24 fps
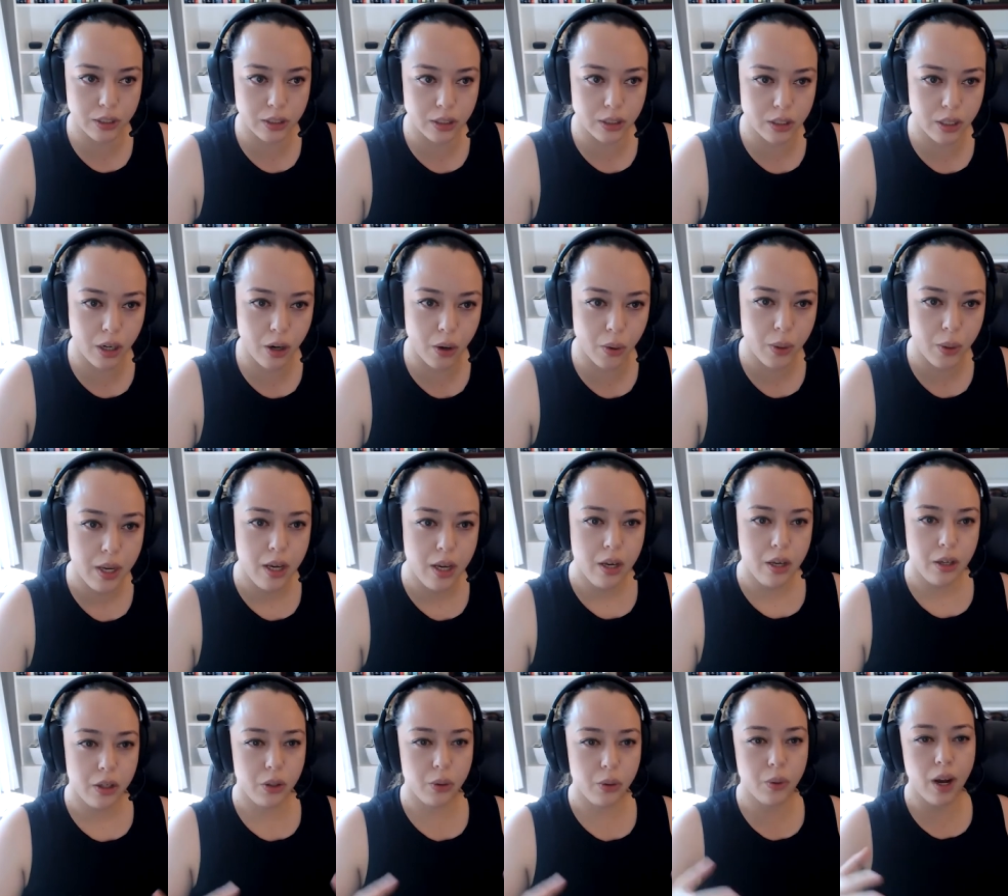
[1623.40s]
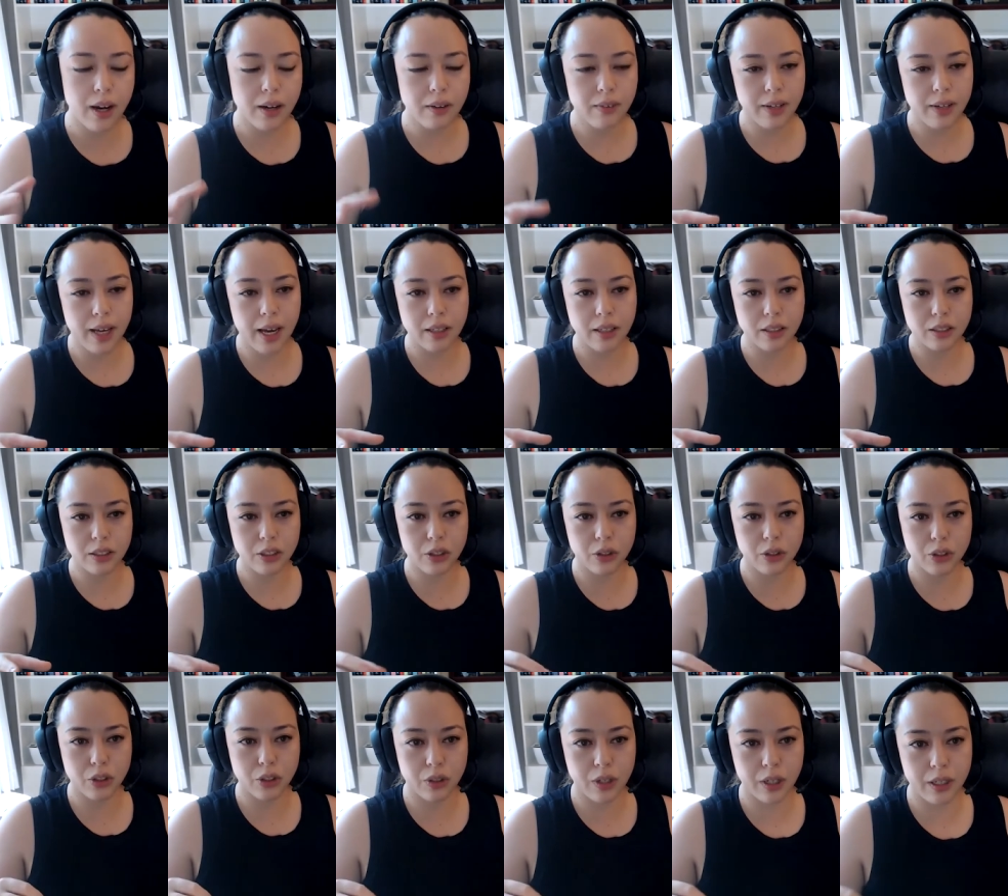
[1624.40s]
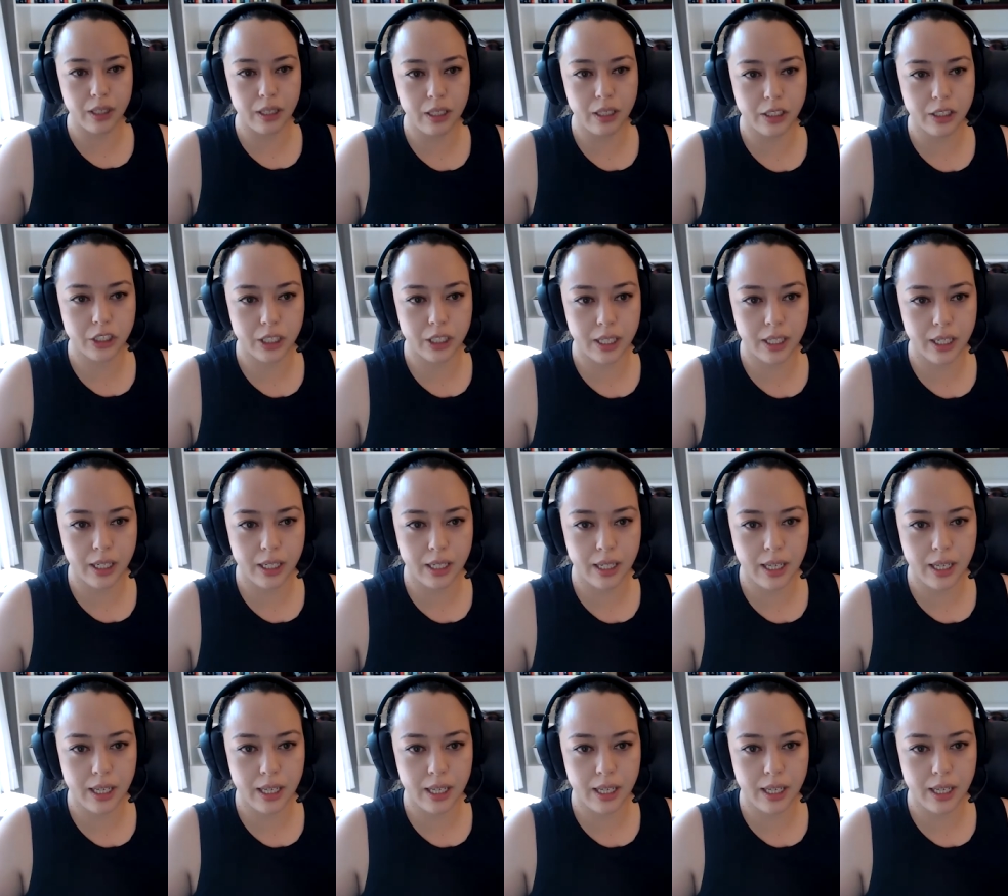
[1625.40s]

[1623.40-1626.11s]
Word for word: and so you kind of get social cohesion